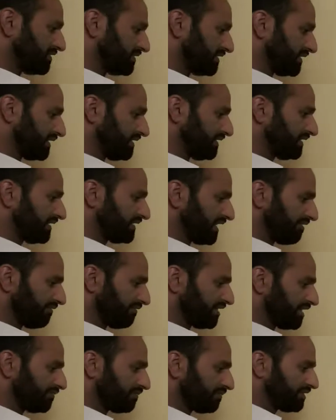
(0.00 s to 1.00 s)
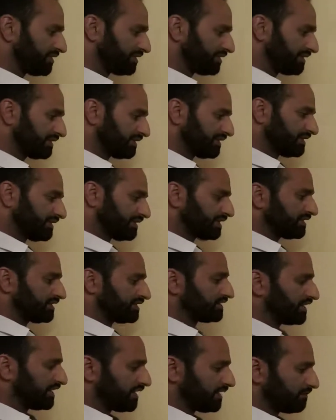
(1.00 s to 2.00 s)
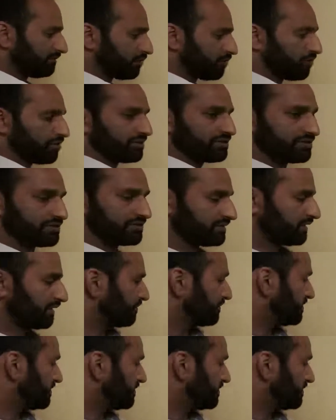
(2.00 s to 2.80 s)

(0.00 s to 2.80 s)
it contains every element is the A power some